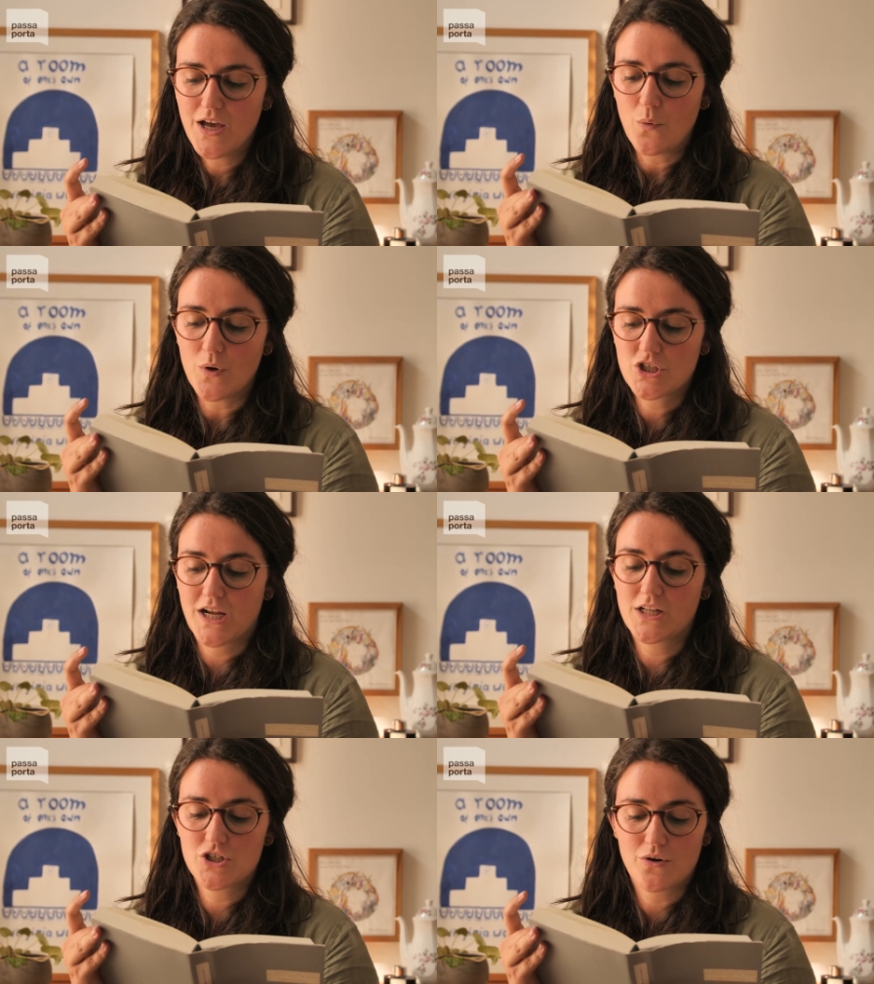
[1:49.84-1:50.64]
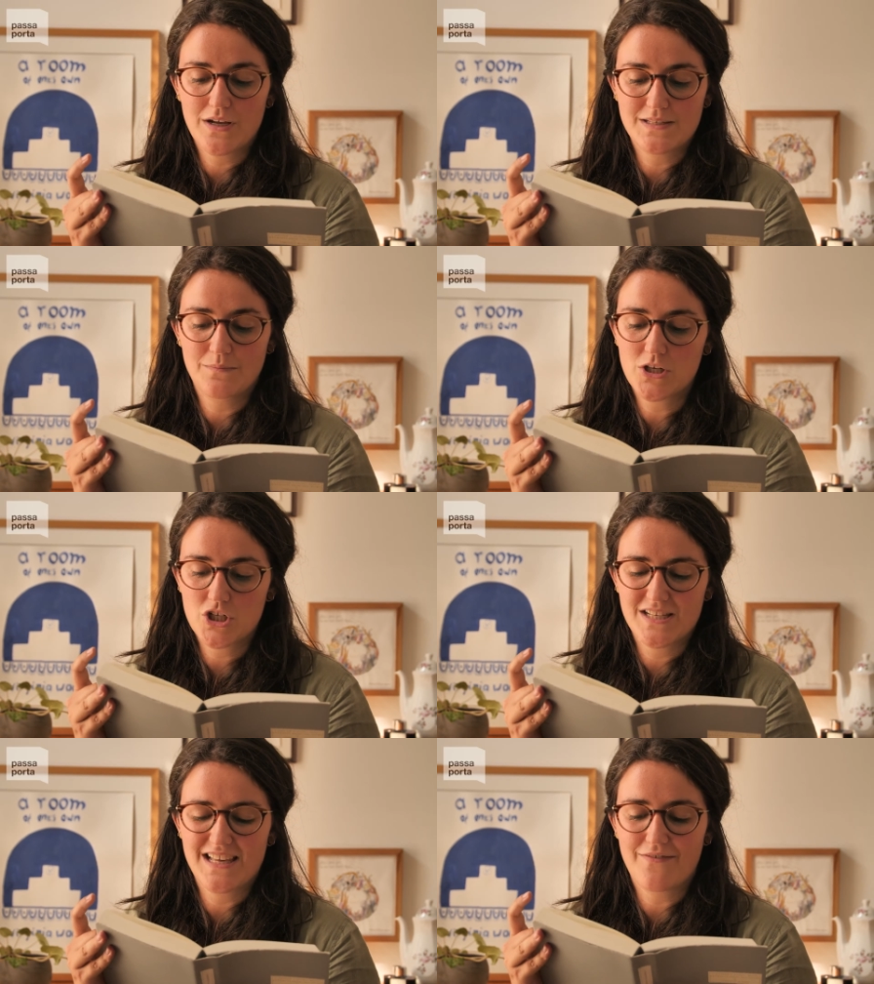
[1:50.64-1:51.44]
which I enjoy as
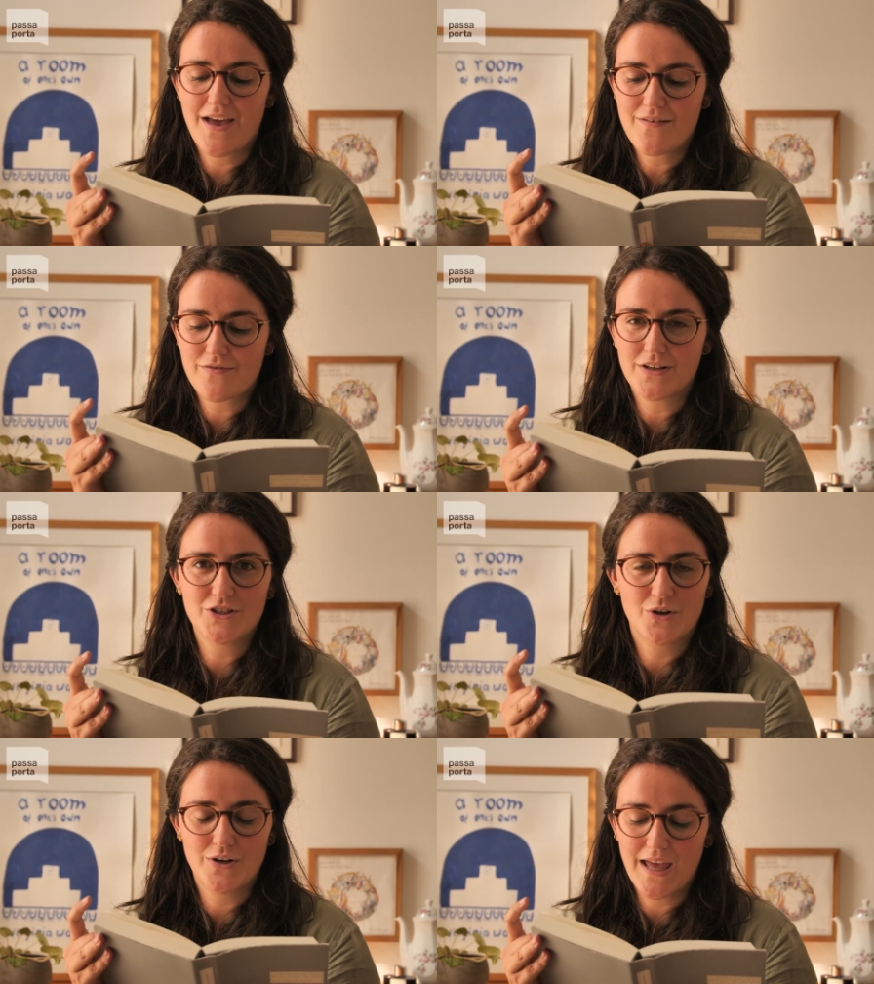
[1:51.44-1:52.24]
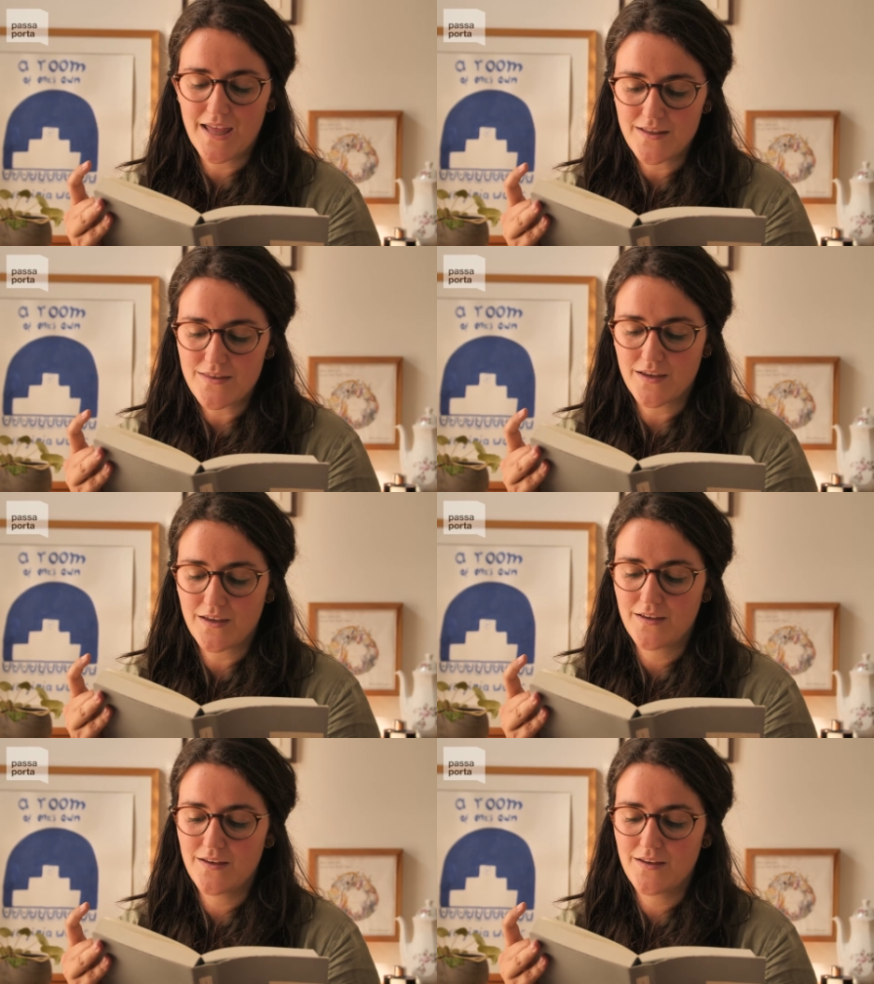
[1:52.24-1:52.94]
much as I've ever enjoyed anything,